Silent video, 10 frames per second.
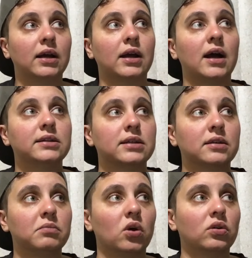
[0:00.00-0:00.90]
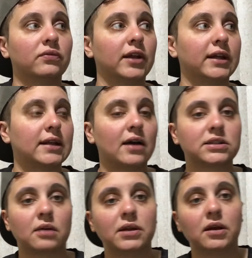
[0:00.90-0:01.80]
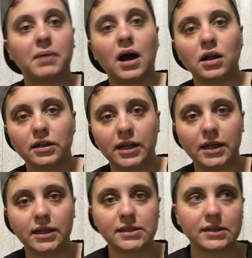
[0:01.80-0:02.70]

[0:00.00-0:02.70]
got into the mode of like, now it's coming up holidays